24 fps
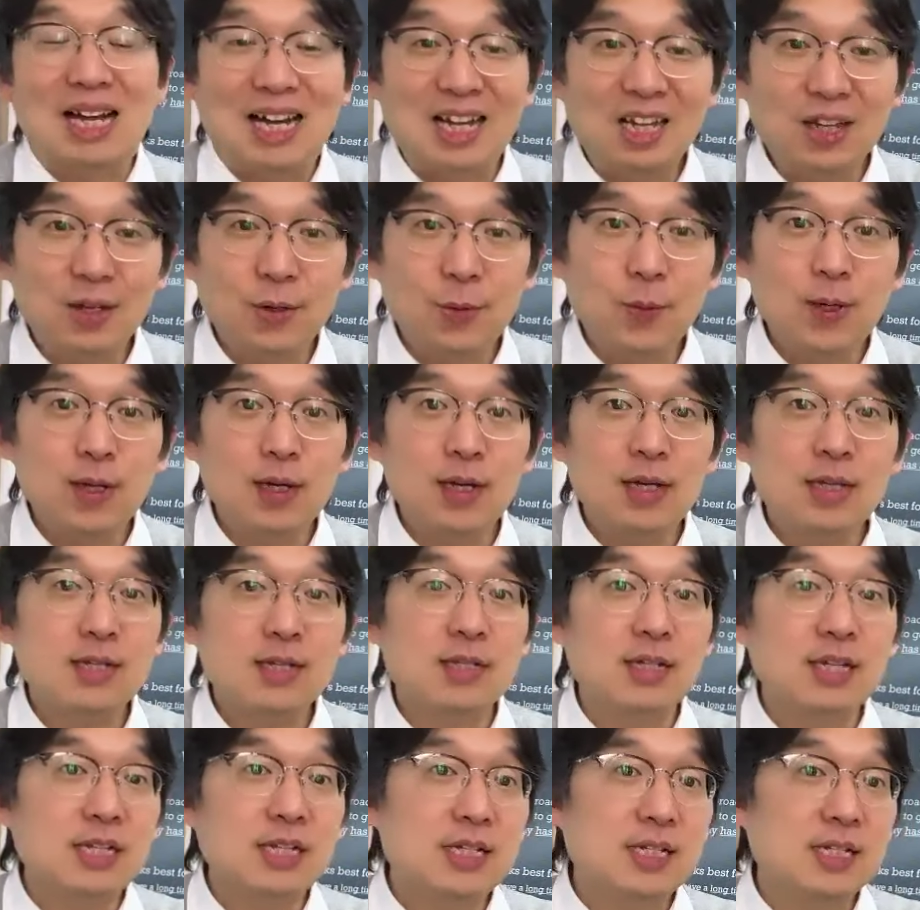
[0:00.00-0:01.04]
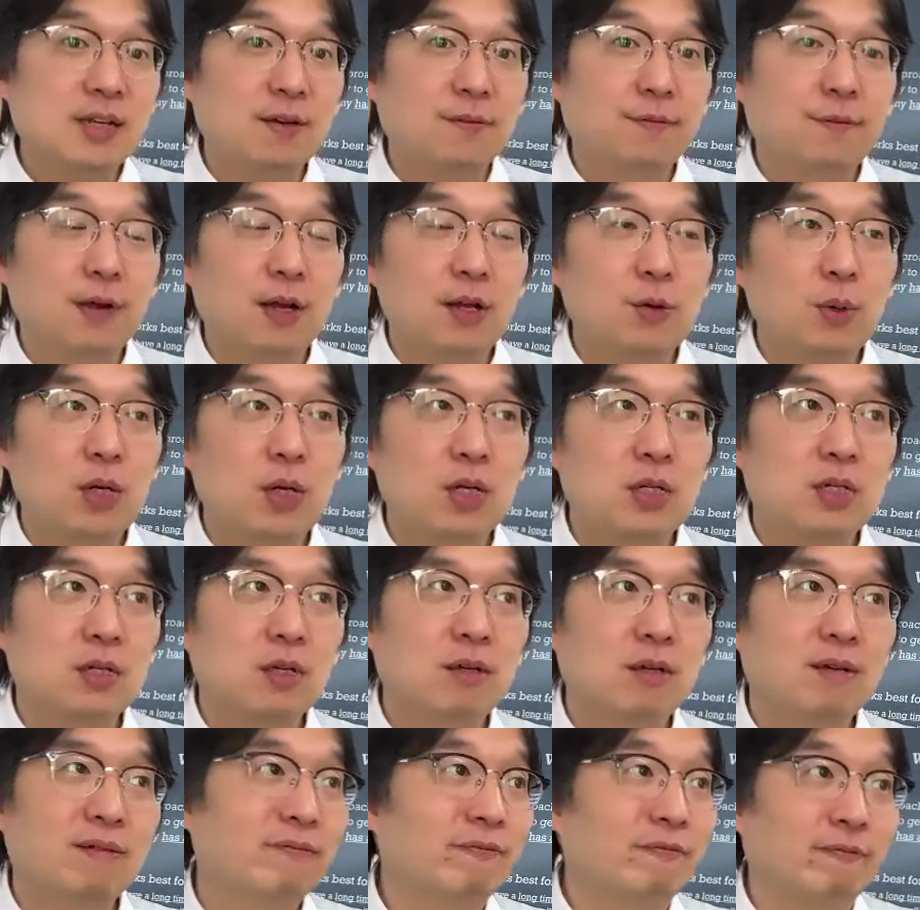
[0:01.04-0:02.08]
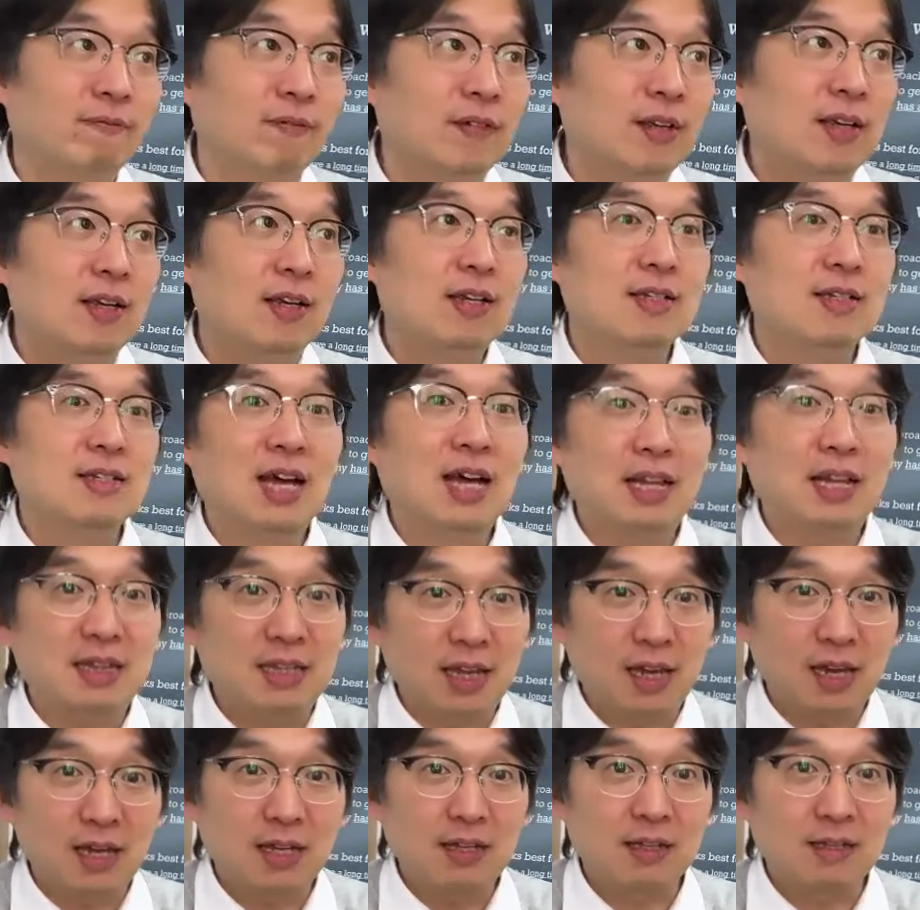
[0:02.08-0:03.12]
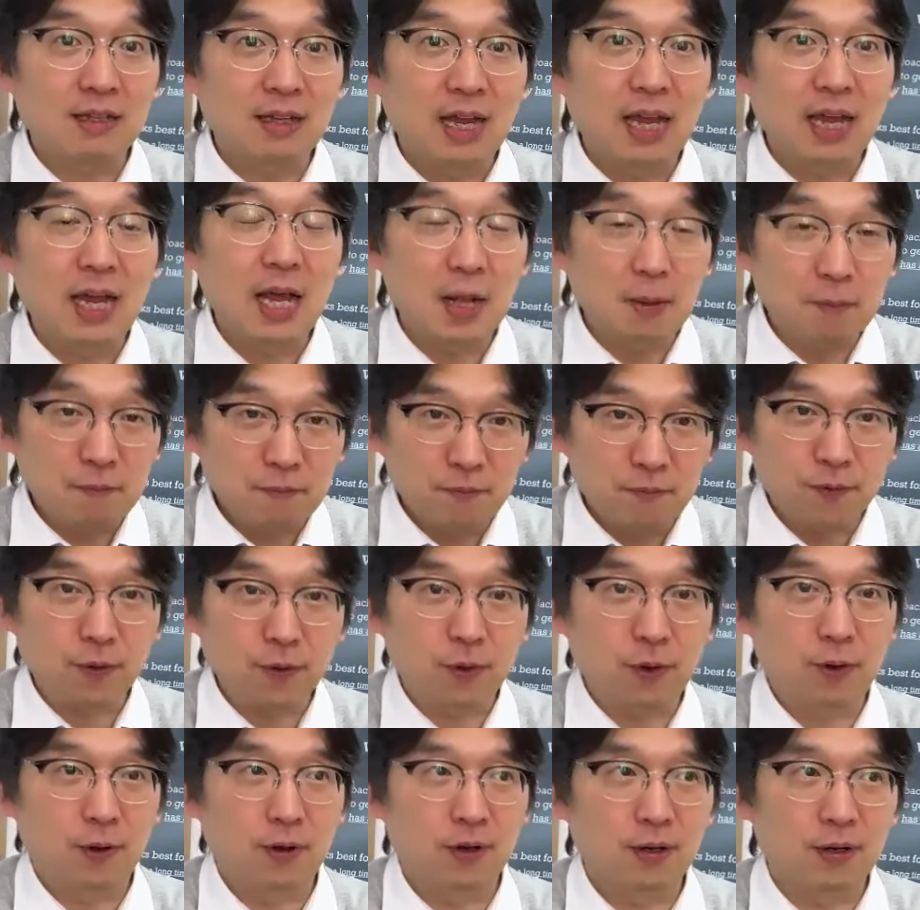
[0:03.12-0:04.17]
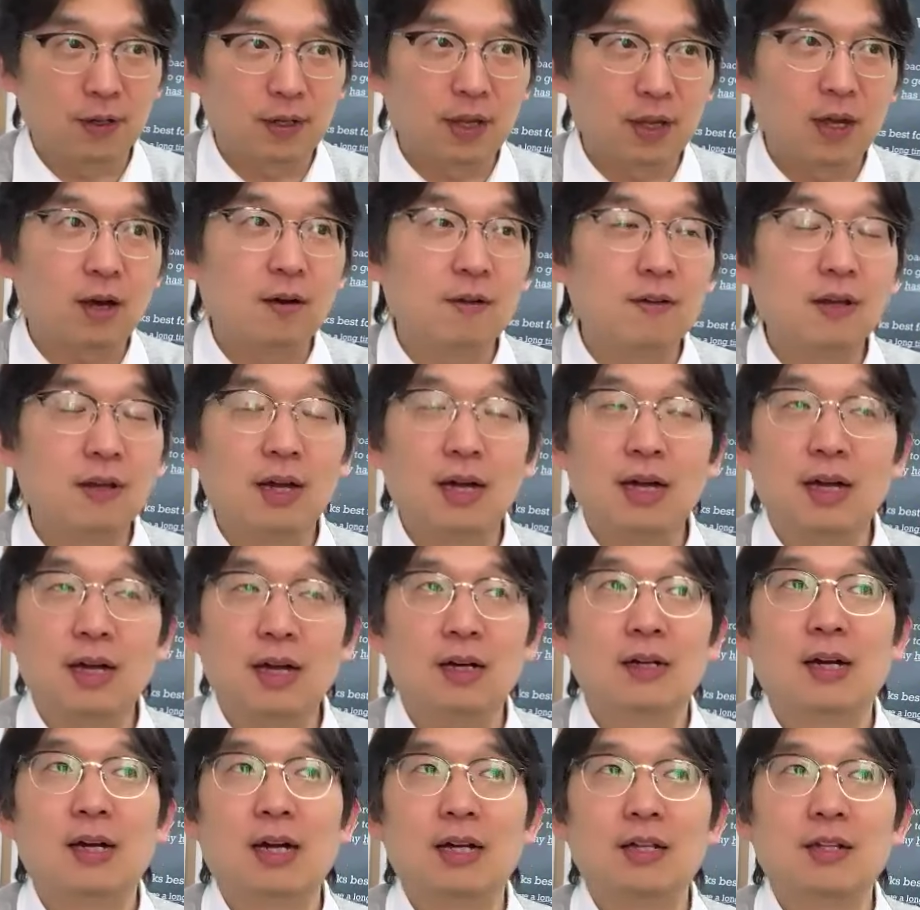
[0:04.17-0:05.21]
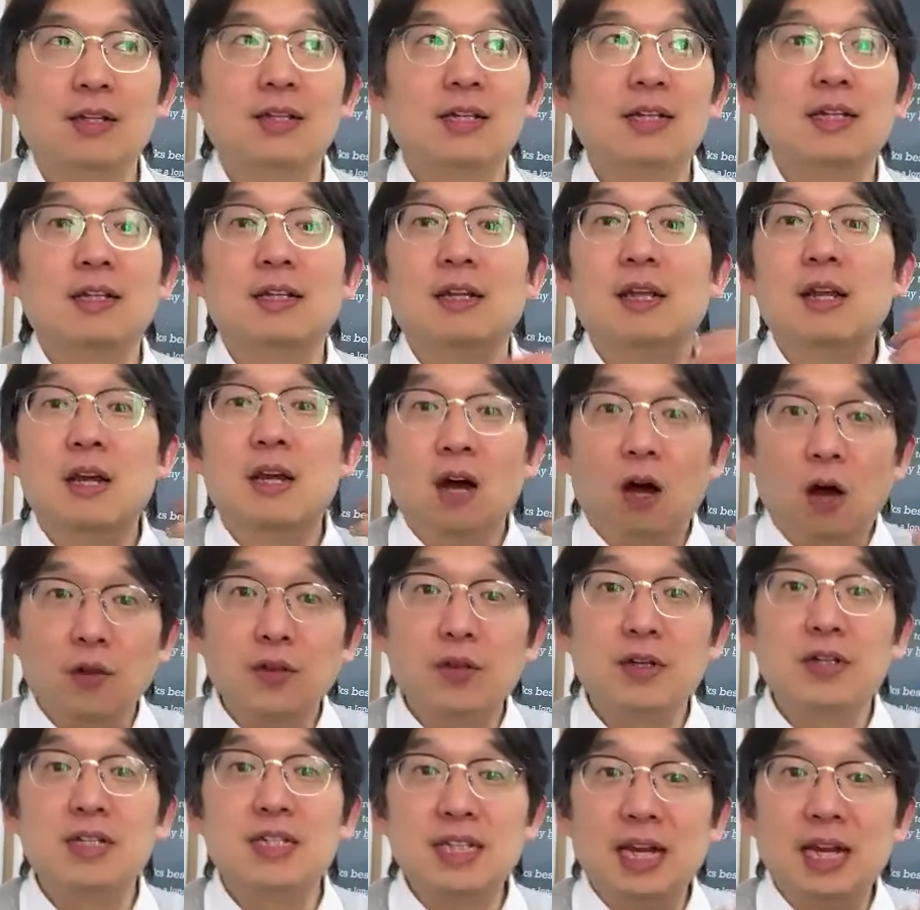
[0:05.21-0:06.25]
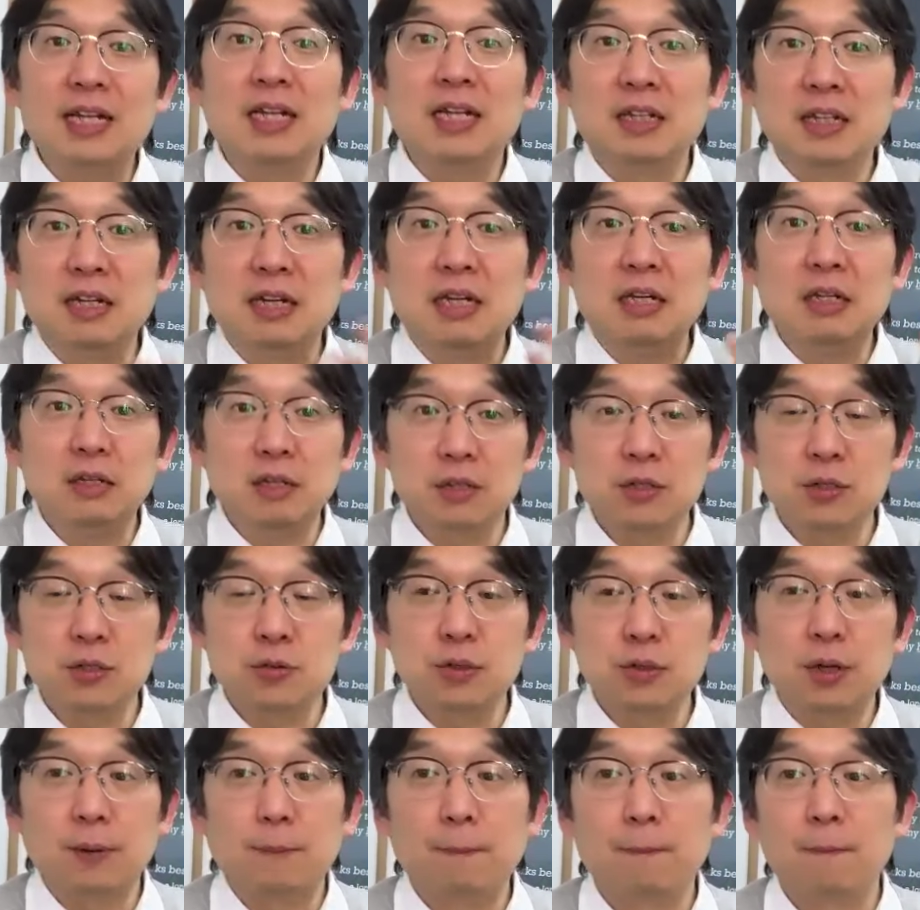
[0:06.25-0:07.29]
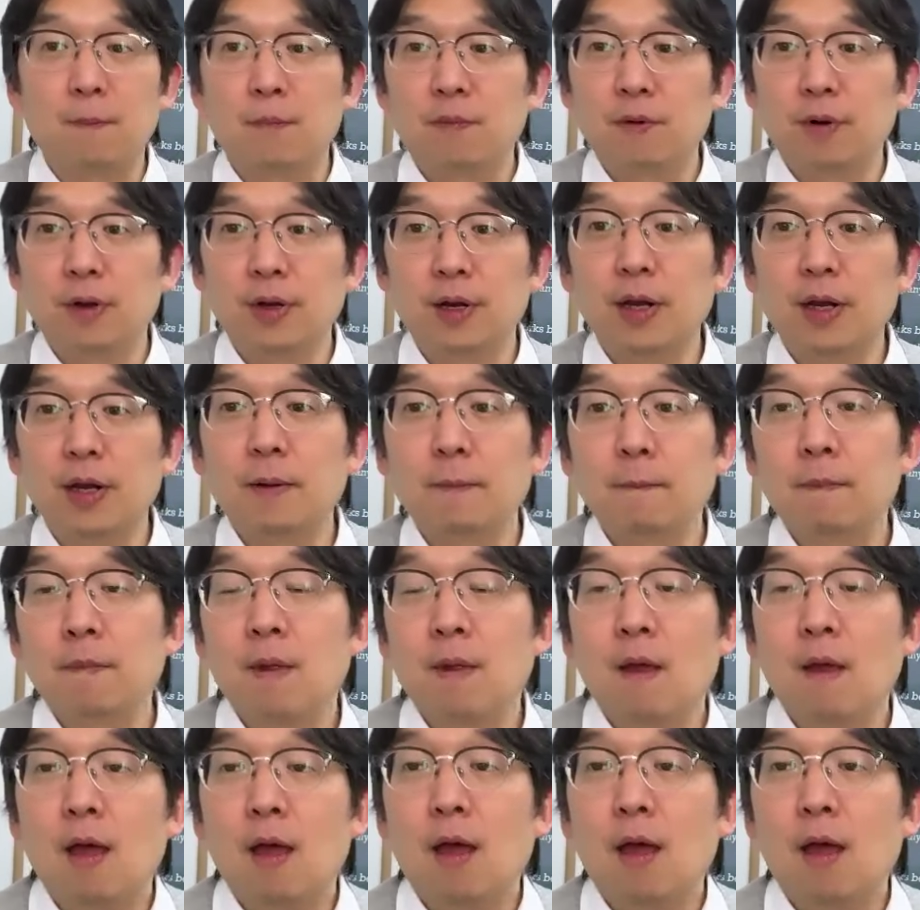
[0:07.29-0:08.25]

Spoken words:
Otherwise, DCF valuation is not that helpful, okay, other than understanding the industry, right?